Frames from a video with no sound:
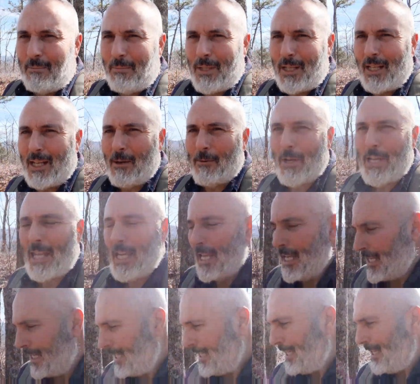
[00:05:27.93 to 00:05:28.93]
But anyway,
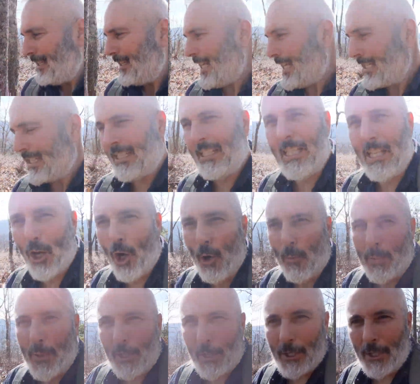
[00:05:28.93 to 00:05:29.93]
that's the
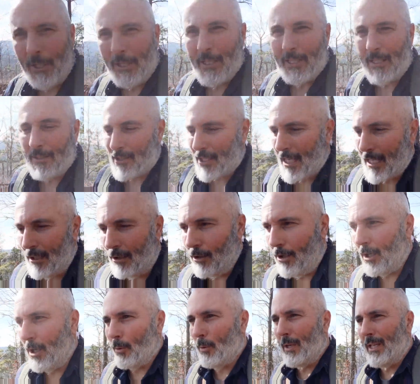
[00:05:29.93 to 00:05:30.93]
opener. It's kind of
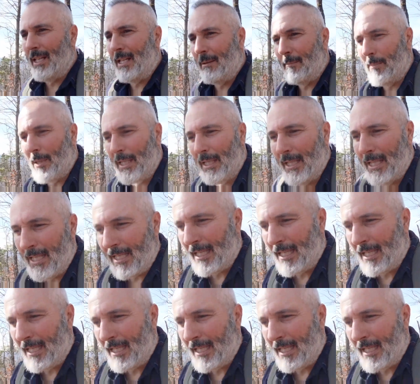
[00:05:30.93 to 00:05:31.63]
long-winded, but